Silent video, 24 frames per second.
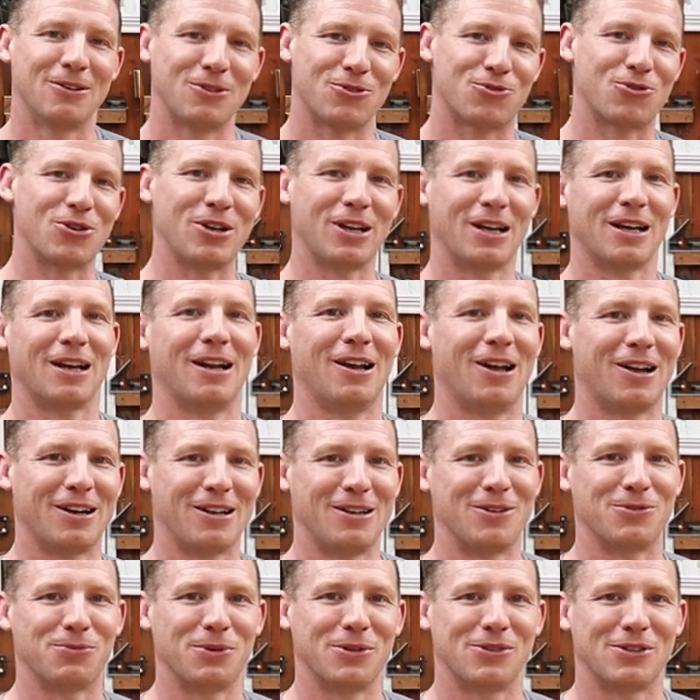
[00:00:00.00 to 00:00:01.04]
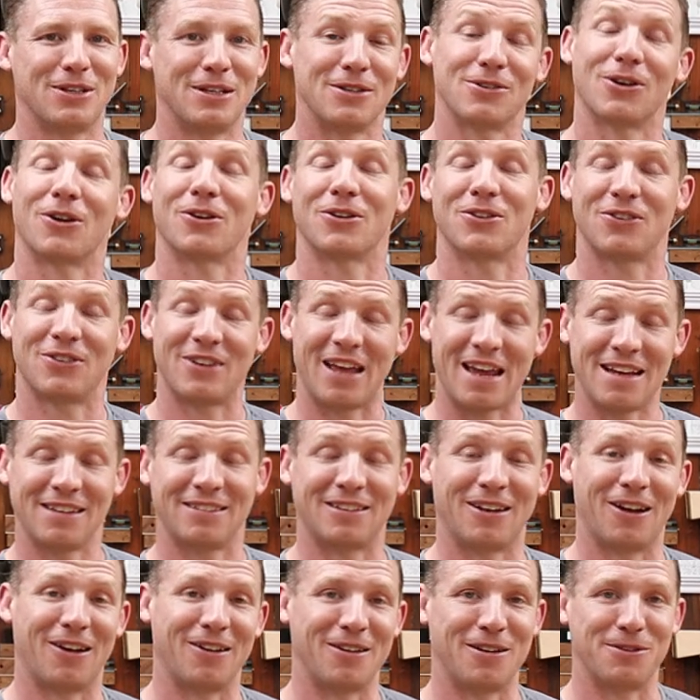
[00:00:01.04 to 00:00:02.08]
drink a lot of these whiskies or
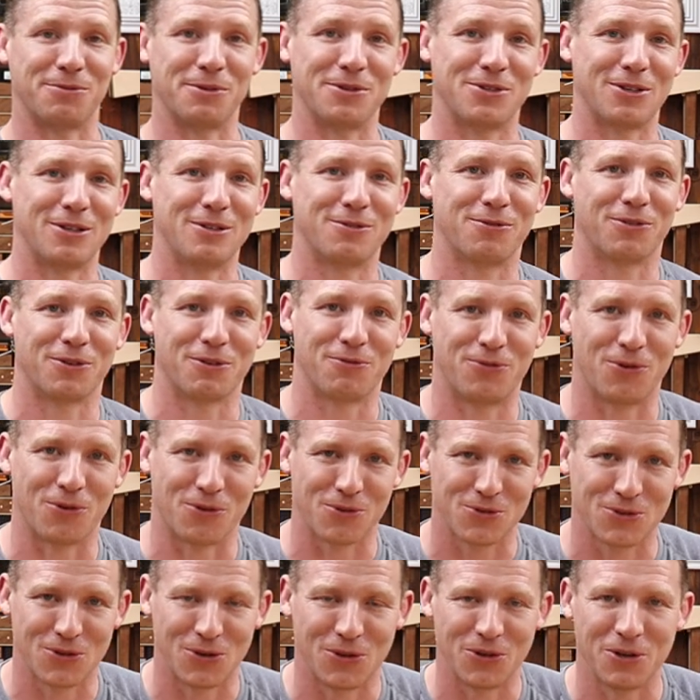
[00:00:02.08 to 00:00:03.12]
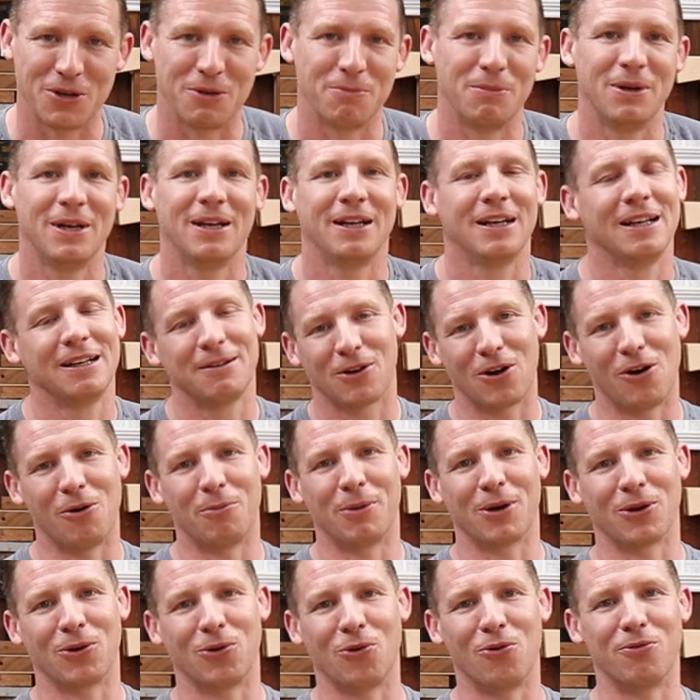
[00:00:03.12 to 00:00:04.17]
taste a lot of these whiskies for the first time,
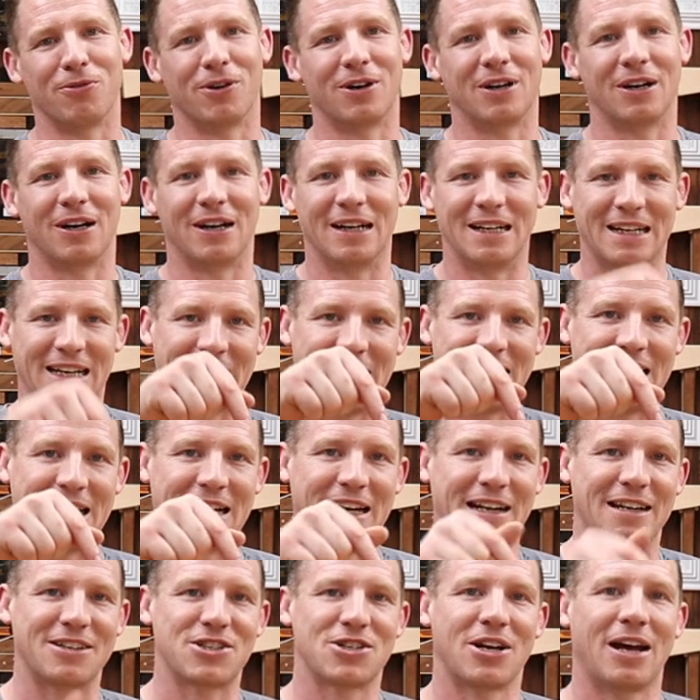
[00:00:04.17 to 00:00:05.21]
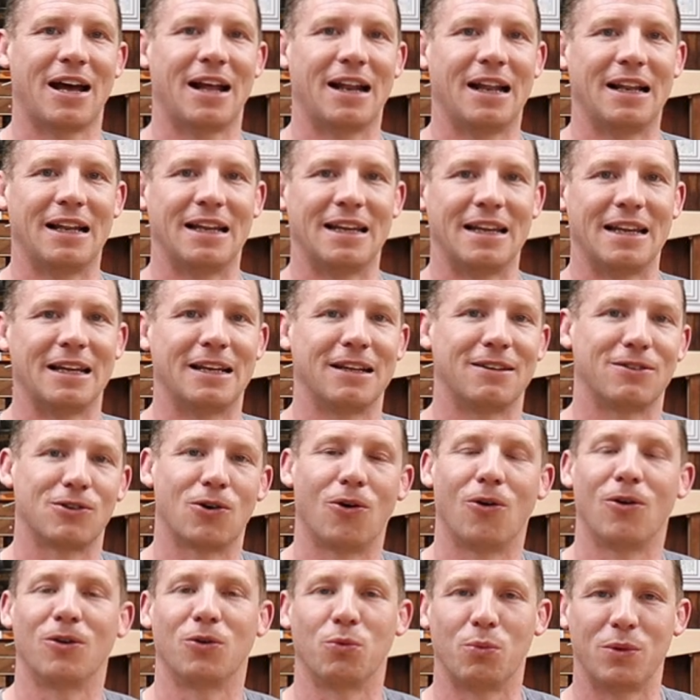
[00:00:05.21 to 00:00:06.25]
come on over. Again, the channel link, it's
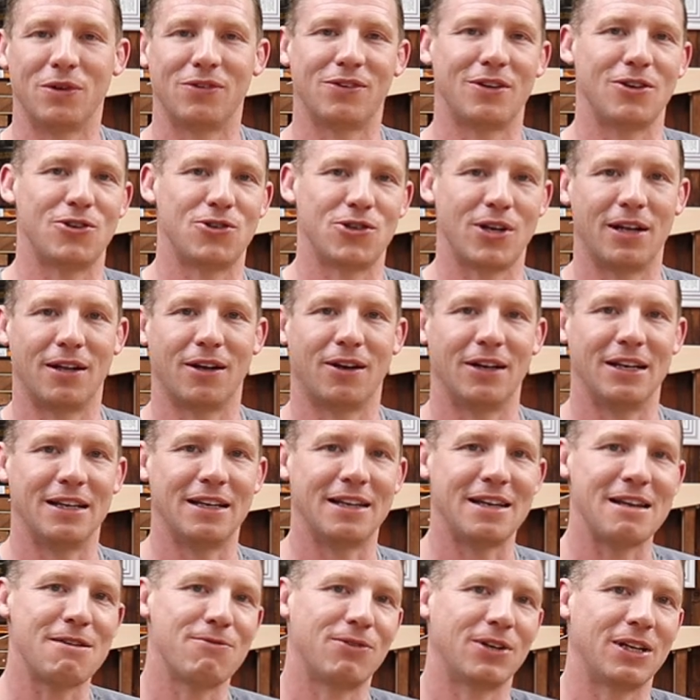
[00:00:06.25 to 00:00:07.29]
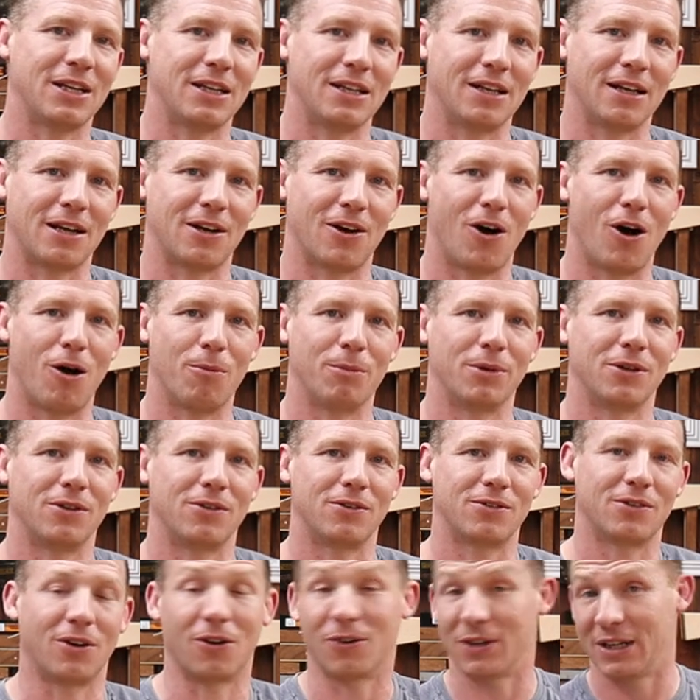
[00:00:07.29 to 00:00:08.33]
called the Whiskey Shed. I'll leave it in the
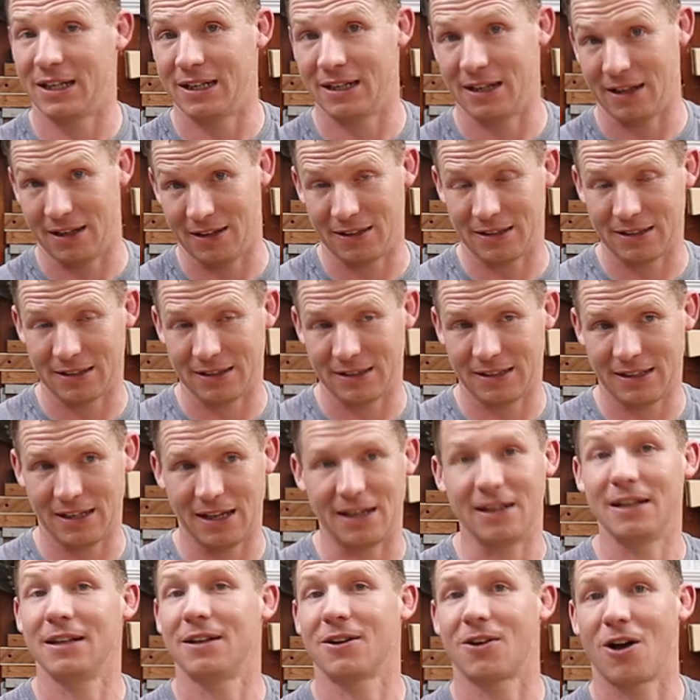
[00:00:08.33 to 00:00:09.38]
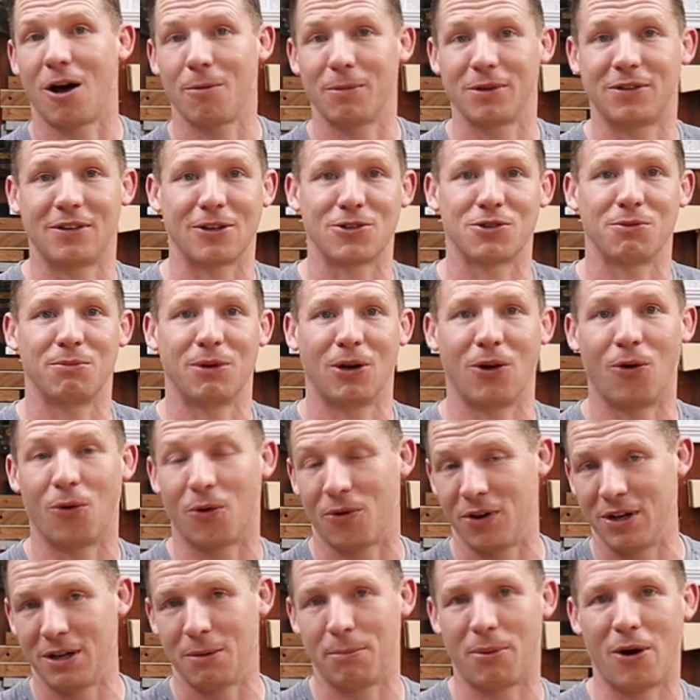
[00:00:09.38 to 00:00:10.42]
comments, or in the in the comment section below,
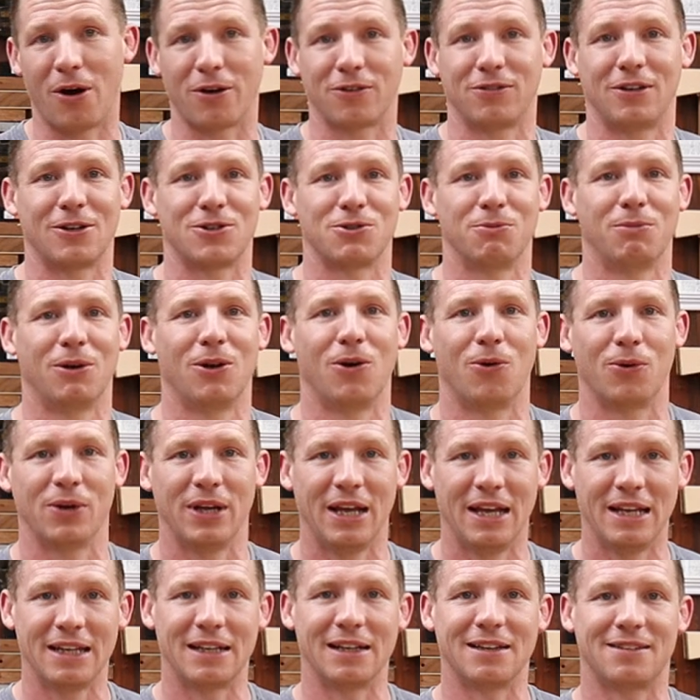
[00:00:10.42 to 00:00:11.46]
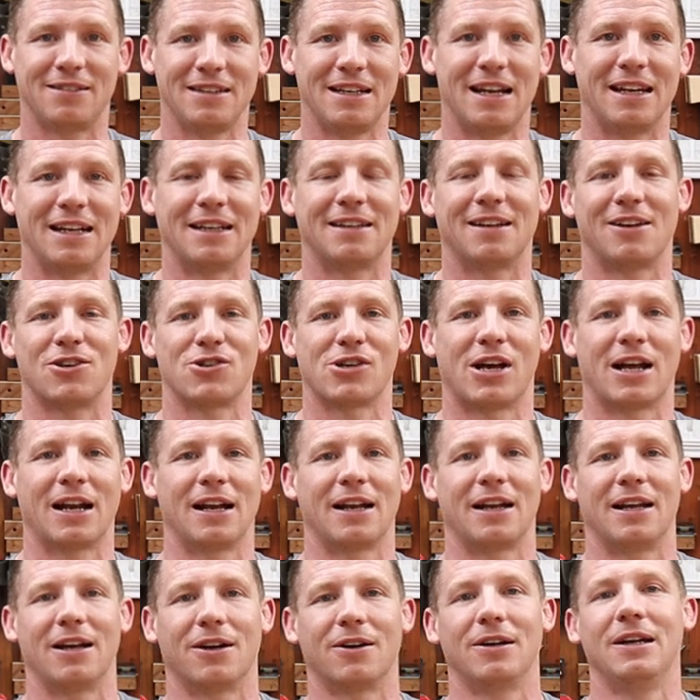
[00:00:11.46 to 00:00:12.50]
or in the box section below. You'll see the link to the
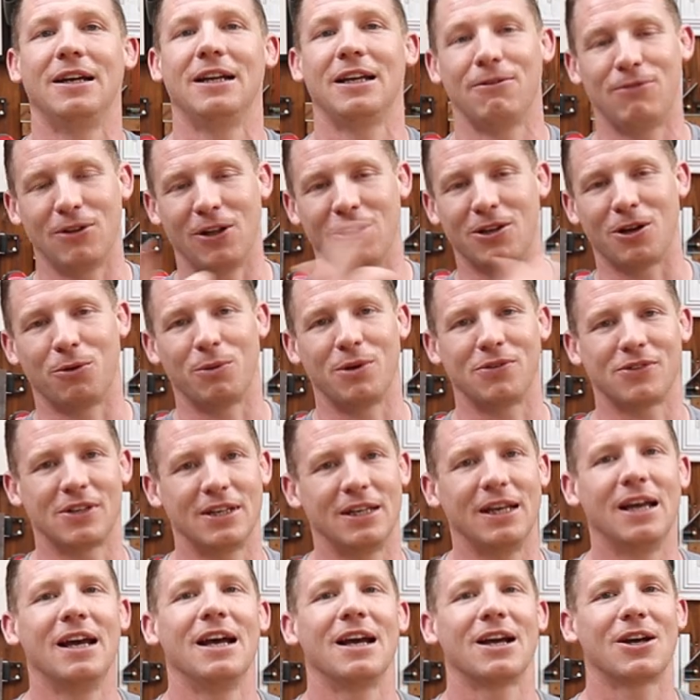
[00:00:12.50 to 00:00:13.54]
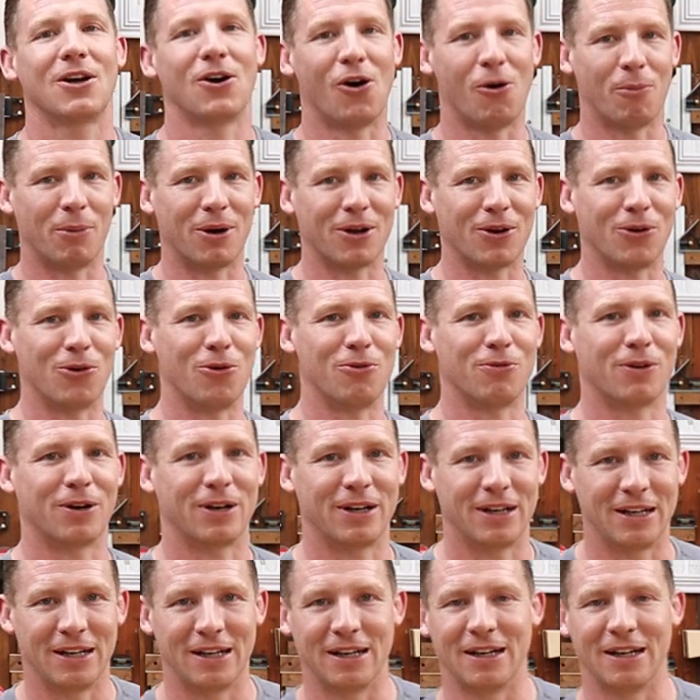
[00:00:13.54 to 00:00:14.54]
channel there. If you like your whiskey, come on over.